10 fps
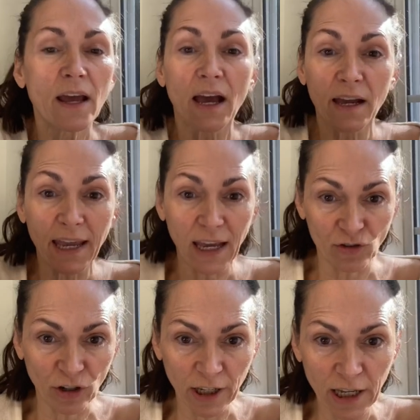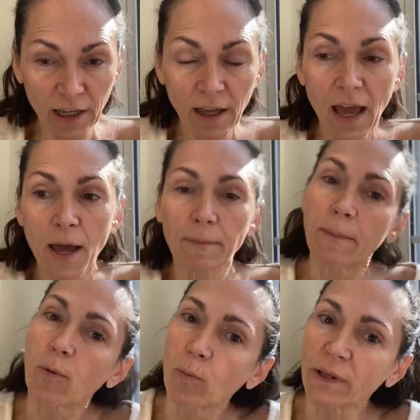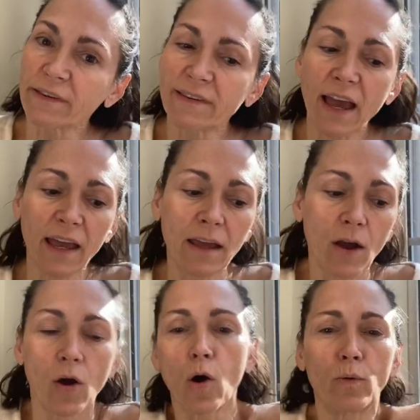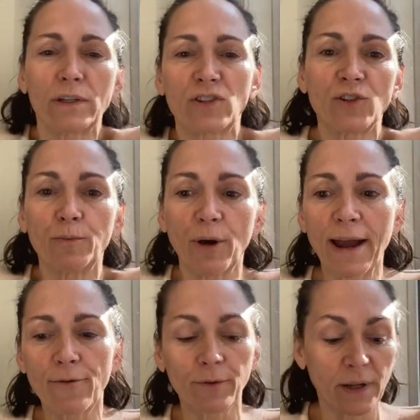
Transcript: Occasionally, people will say, oh, it's too brown.